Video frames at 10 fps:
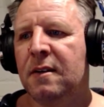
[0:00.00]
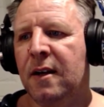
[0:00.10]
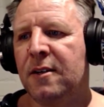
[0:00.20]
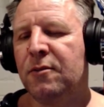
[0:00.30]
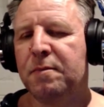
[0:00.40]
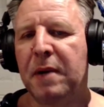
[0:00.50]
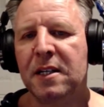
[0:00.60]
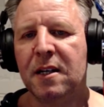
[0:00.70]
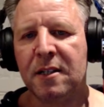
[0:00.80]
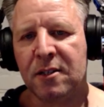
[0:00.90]
And you'd
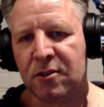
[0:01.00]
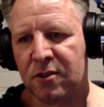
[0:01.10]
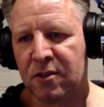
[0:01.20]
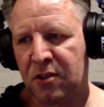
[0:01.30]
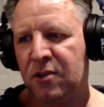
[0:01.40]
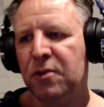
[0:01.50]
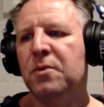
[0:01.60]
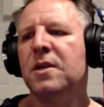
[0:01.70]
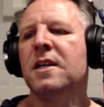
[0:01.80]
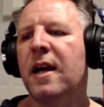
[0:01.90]
basically just do
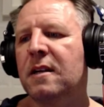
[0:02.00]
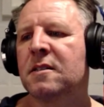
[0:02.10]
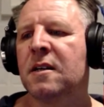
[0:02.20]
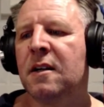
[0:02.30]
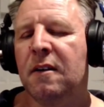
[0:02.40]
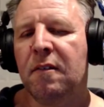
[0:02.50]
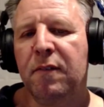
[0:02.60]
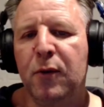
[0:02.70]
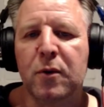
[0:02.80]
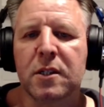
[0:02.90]
the next
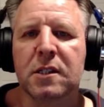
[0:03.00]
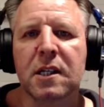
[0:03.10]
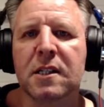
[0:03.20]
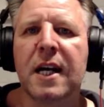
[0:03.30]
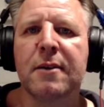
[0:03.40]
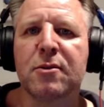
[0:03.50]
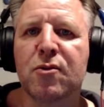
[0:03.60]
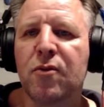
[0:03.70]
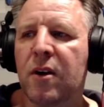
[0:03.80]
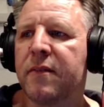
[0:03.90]
4 to 6 hours
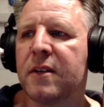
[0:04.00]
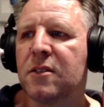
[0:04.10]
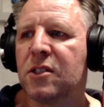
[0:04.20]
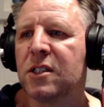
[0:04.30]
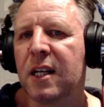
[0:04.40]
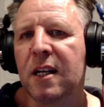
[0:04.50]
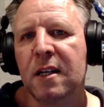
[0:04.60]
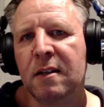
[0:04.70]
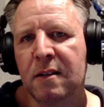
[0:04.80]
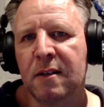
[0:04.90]
driving,
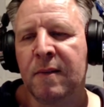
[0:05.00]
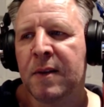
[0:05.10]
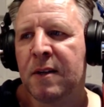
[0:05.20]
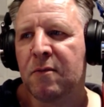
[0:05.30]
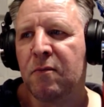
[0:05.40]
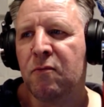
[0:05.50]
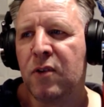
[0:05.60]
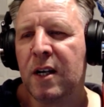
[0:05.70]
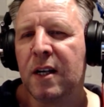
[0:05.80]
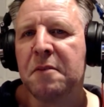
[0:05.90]
singing
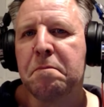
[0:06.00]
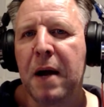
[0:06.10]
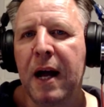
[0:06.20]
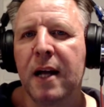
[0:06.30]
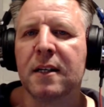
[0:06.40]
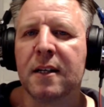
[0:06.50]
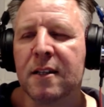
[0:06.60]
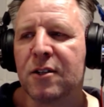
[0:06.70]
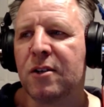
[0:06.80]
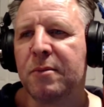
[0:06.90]
really badly at the
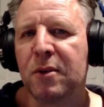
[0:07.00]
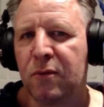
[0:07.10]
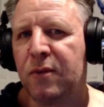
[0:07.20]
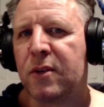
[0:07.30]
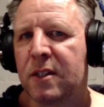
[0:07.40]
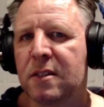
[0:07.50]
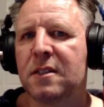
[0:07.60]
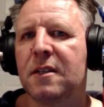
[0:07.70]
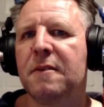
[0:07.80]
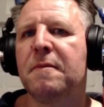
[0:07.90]
top of your voice.